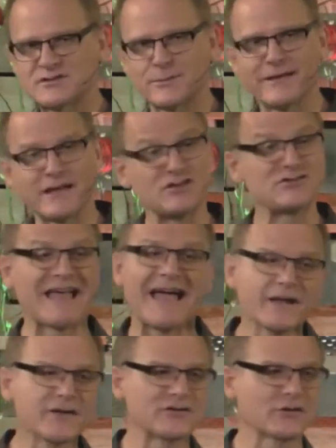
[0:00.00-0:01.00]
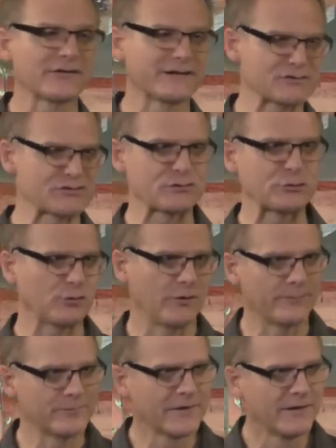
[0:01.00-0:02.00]
be a janitor in a school.
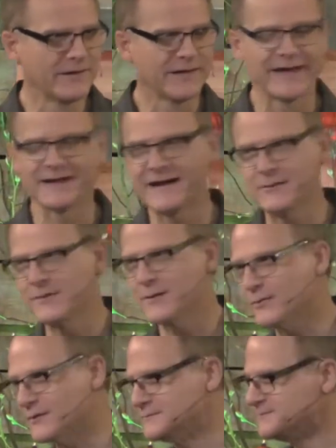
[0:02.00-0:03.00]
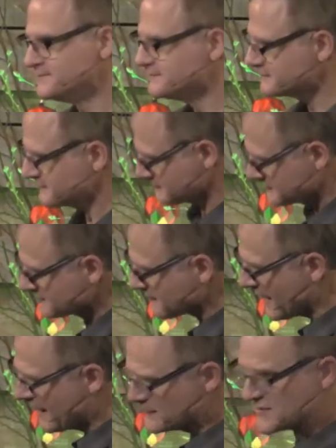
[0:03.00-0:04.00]
And I remember
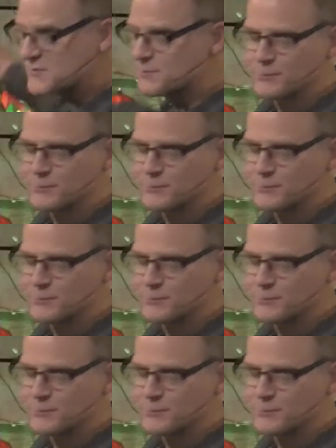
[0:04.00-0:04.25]
I'm just